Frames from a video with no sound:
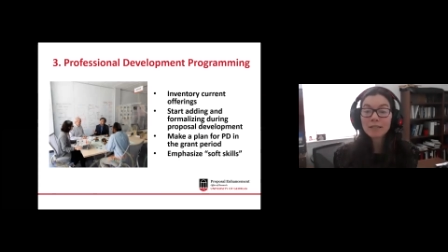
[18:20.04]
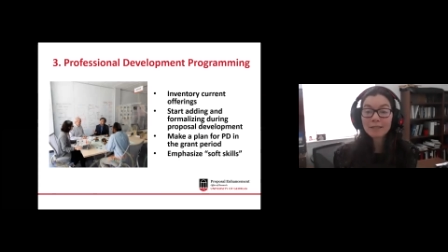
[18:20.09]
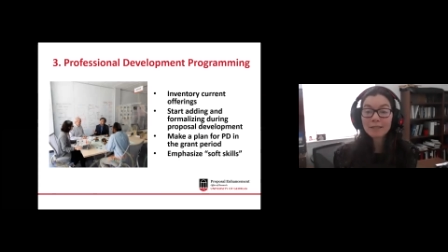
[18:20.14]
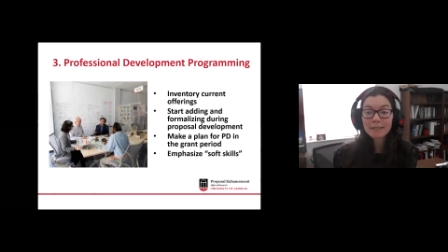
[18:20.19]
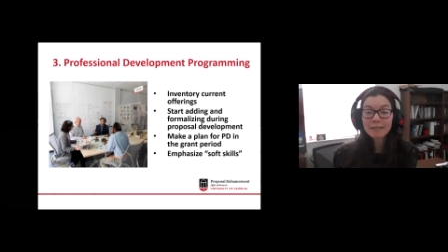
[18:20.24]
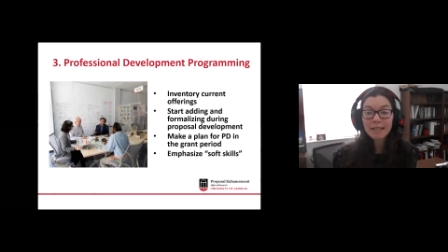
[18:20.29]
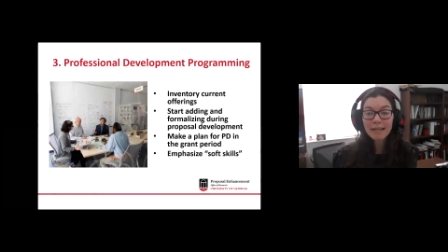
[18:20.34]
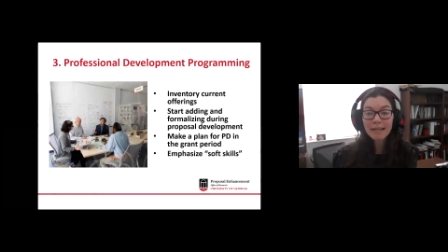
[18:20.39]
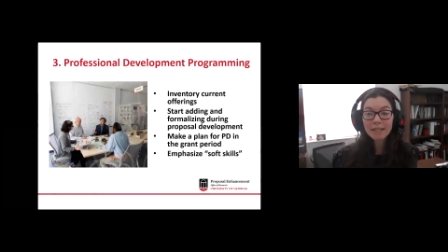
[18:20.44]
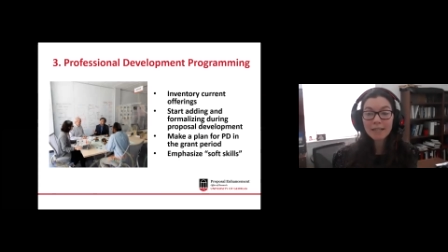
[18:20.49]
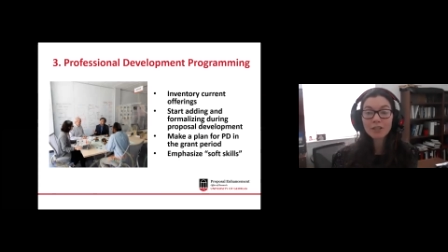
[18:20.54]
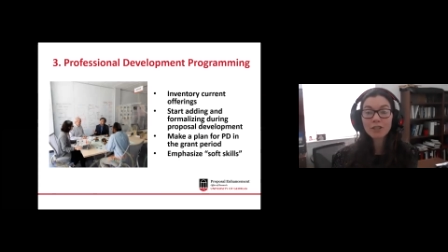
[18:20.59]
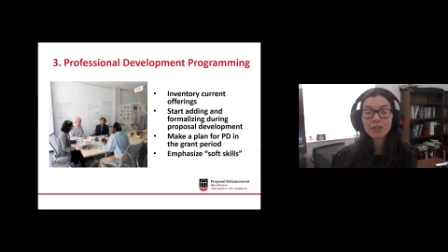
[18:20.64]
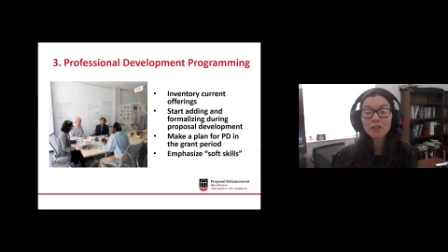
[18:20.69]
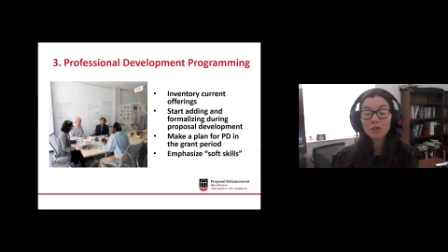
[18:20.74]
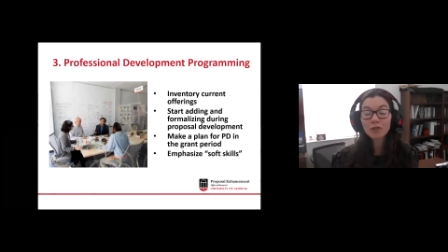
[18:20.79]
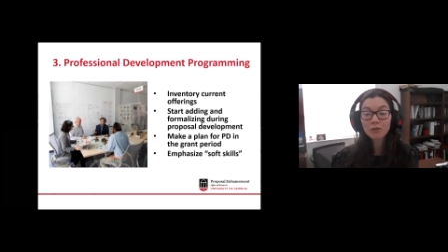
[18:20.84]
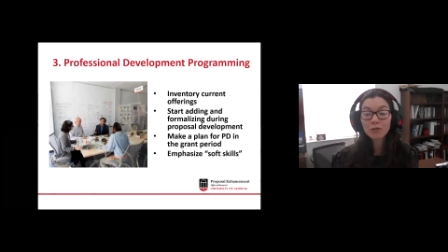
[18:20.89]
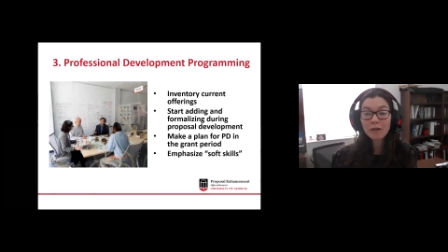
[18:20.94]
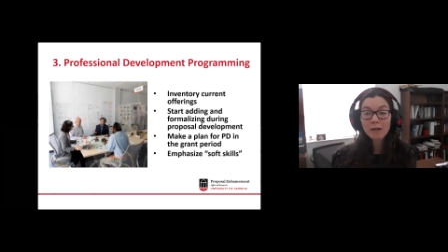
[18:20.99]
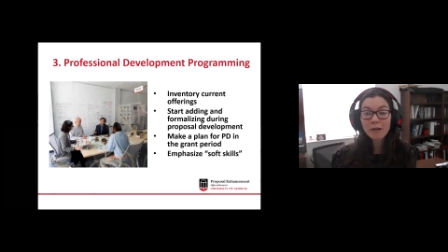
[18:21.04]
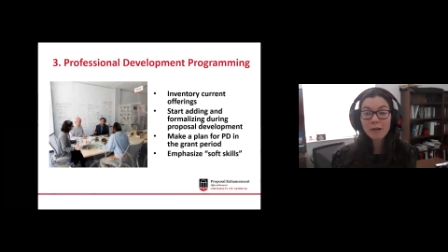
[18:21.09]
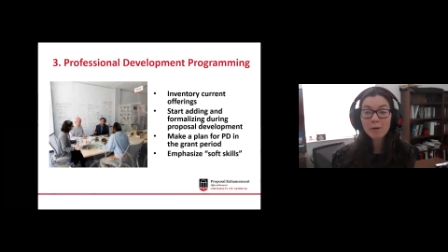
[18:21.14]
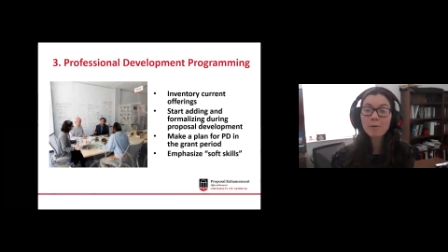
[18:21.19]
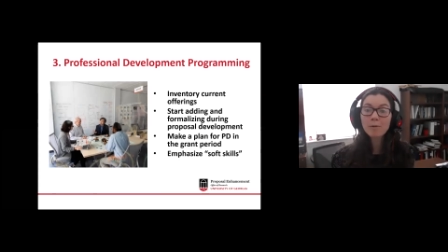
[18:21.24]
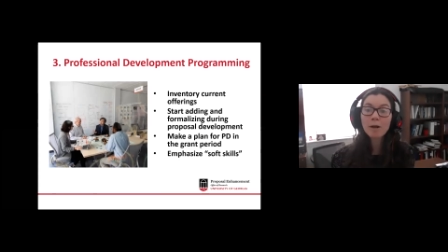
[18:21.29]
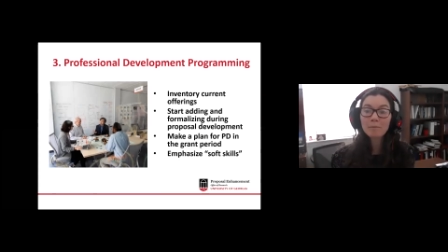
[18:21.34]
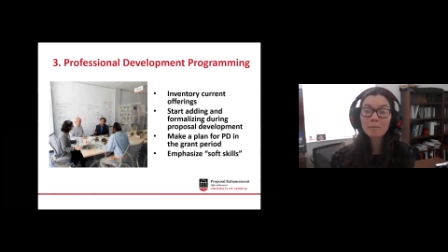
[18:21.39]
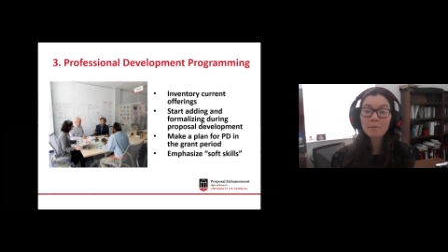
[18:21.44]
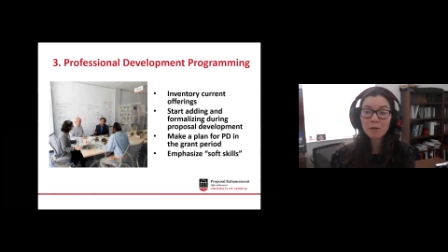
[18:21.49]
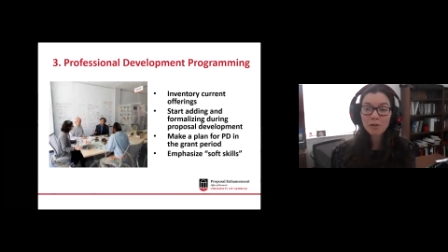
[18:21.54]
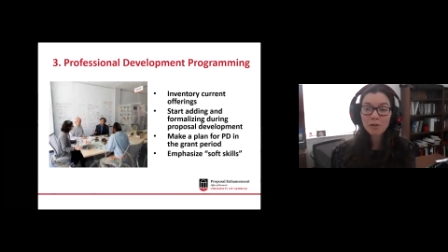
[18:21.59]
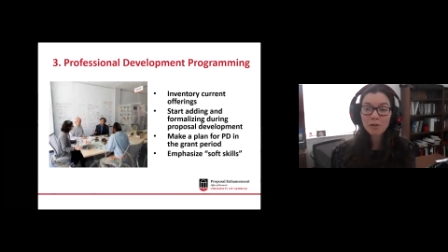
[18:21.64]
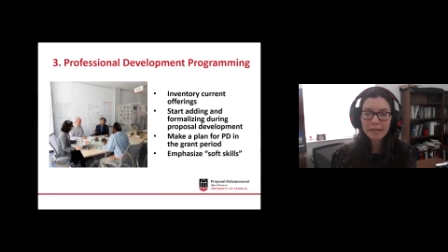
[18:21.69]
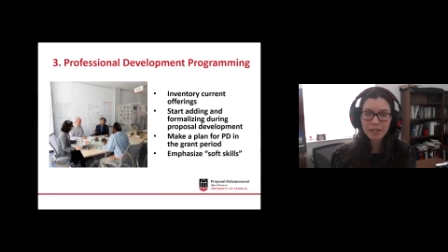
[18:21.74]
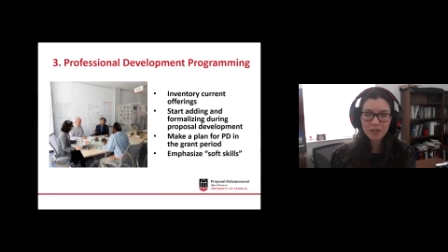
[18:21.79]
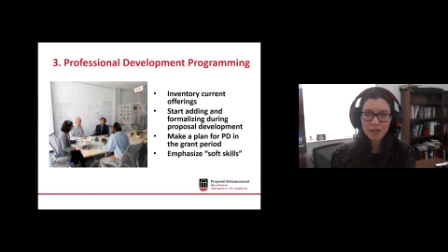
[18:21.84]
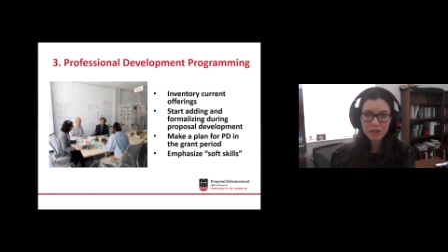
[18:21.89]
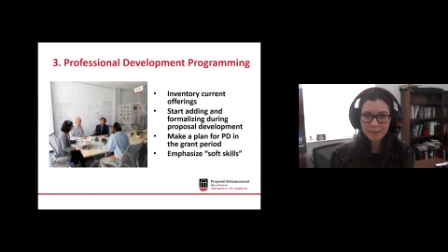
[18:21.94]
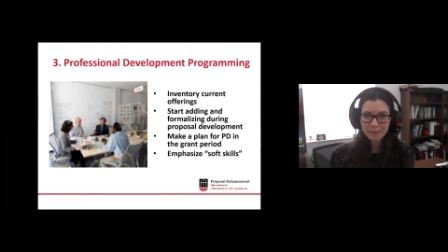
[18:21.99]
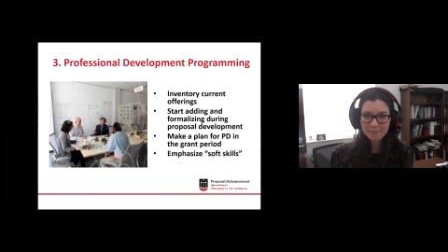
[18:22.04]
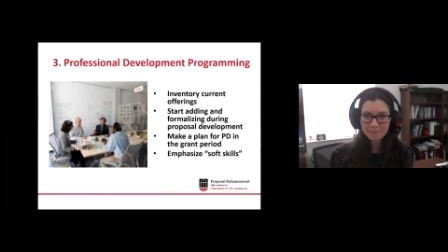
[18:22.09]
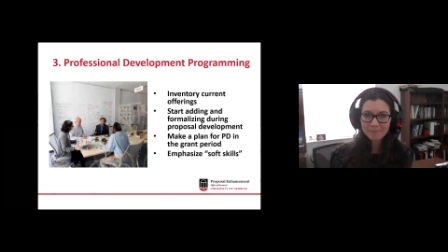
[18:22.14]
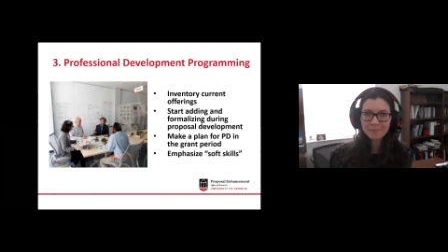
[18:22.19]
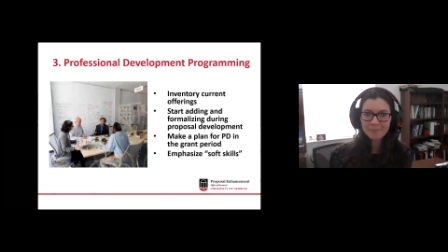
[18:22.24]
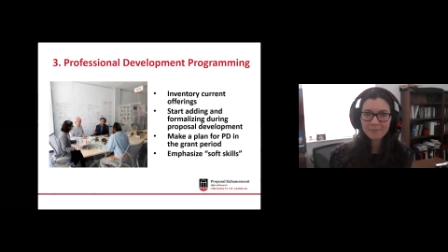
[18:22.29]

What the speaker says: say career preparation.